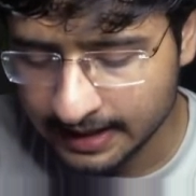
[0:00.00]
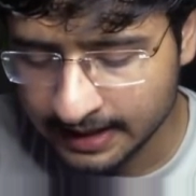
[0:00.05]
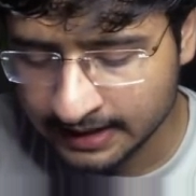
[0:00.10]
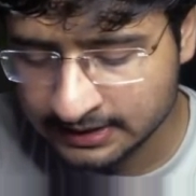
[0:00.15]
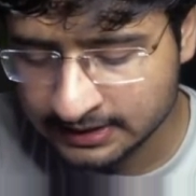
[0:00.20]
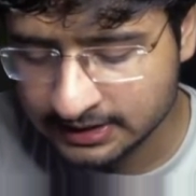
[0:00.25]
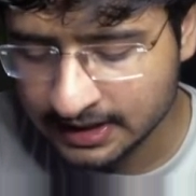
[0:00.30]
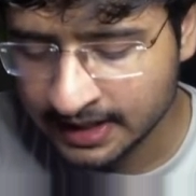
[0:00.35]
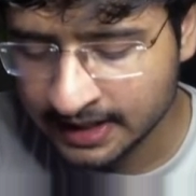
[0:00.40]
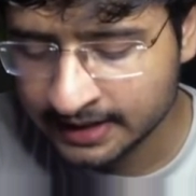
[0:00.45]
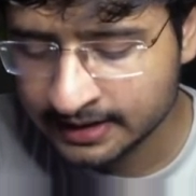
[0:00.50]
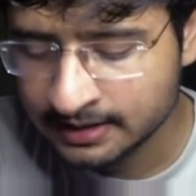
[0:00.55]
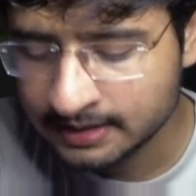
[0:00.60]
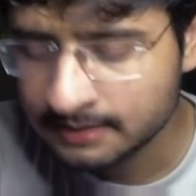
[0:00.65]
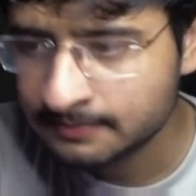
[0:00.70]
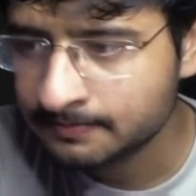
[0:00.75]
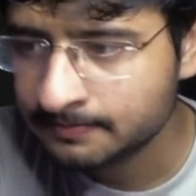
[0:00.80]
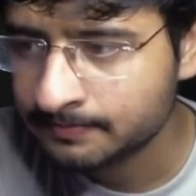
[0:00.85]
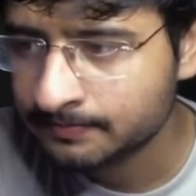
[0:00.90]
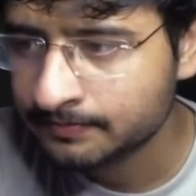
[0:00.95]
H and
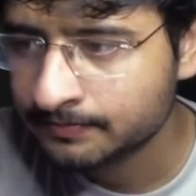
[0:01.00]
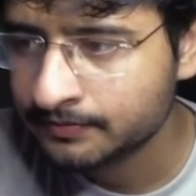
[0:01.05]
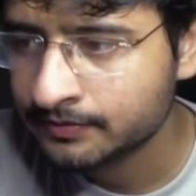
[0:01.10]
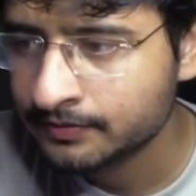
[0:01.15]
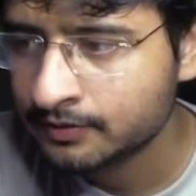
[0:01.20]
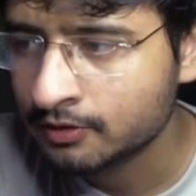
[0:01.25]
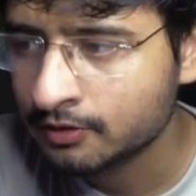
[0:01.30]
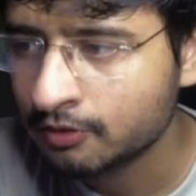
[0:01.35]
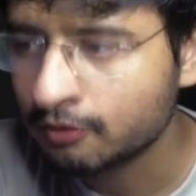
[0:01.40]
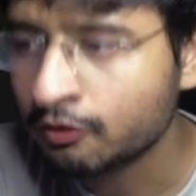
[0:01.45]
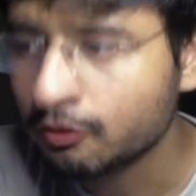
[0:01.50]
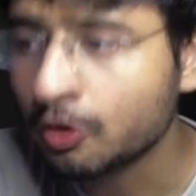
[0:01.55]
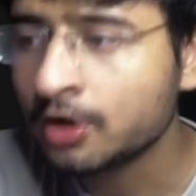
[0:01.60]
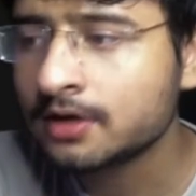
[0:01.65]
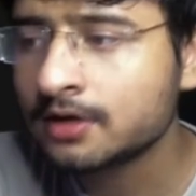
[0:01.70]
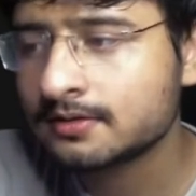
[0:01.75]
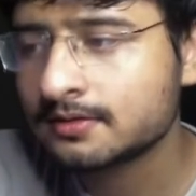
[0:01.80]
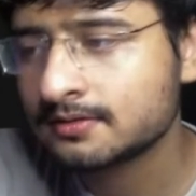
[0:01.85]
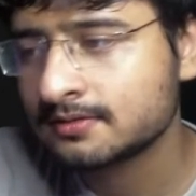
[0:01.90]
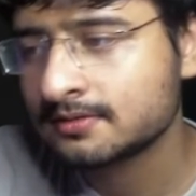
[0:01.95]
L
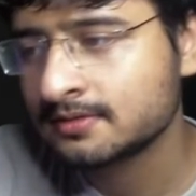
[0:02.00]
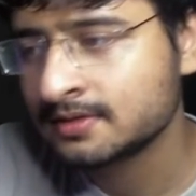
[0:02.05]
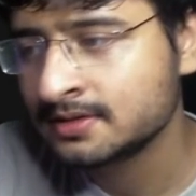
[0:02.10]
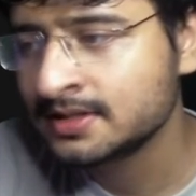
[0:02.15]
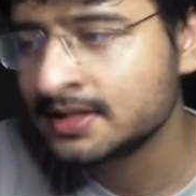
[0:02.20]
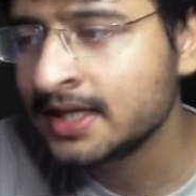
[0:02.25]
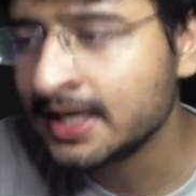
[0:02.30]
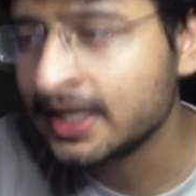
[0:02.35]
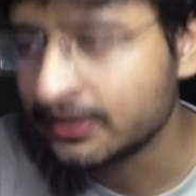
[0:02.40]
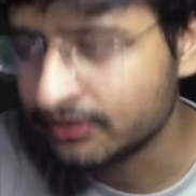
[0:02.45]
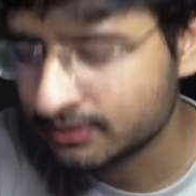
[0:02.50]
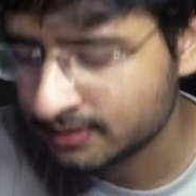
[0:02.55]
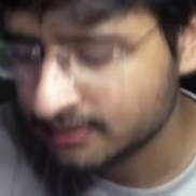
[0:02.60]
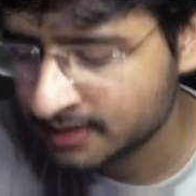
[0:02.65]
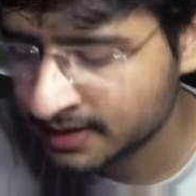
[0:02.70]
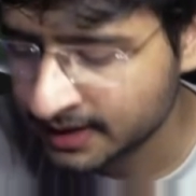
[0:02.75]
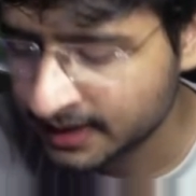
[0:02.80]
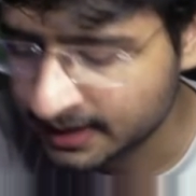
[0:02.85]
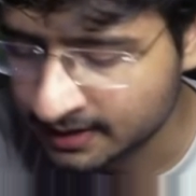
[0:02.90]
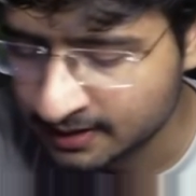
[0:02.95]
for the
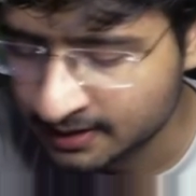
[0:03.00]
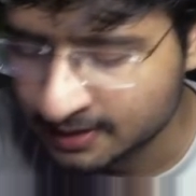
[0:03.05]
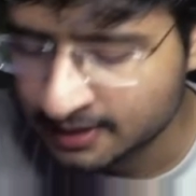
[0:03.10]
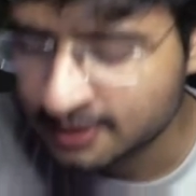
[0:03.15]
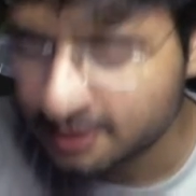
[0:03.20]
length, correct?